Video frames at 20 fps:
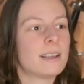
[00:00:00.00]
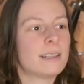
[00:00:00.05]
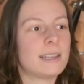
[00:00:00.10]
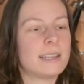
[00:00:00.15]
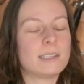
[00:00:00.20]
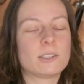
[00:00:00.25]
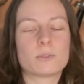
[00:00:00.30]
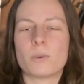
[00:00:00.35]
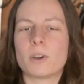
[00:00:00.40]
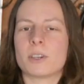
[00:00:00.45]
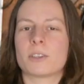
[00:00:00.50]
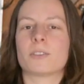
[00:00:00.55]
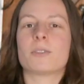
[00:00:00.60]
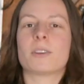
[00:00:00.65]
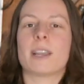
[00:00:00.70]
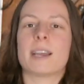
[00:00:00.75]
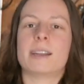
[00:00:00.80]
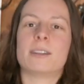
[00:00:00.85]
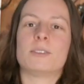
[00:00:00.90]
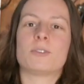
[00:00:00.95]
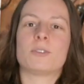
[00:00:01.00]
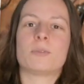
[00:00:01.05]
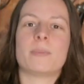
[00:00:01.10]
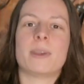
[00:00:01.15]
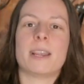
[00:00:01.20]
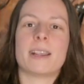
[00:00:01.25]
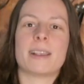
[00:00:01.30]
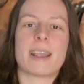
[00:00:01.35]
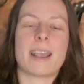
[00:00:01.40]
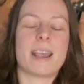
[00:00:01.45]
Let's work together to
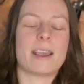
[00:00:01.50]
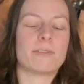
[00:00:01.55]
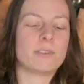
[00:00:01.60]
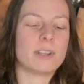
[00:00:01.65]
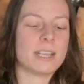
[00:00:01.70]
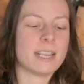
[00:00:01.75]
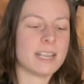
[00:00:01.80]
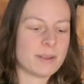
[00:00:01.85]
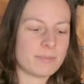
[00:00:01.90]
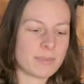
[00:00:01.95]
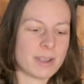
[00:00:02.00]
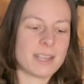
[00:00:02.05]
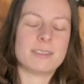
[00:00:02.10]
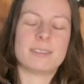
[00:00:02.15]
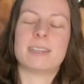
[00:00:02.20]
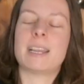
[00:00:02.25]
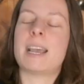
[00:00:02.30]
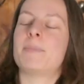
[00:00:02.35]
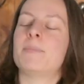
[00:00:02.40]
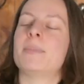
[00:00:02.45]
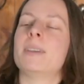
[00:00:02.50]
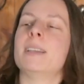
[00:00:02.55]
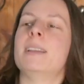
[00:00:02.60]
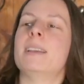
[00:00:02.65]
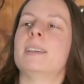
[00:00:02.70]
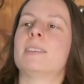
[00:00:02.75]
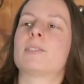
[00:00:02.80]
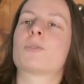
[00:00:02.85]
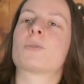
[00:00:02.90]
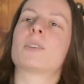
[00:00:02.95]
make every HEMAist happy
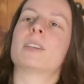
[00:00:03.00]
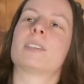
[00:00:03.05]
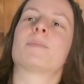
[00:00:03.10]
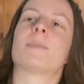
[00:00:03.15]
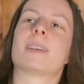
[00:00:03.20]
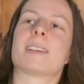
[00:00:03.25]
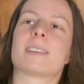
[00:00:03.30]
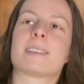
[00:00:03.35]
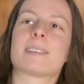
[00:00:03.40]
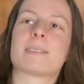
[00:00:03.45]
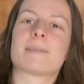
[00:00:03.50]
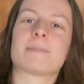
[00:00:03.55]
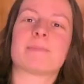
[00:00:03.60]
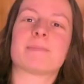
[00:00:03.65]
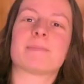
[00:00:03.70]
this Christmas.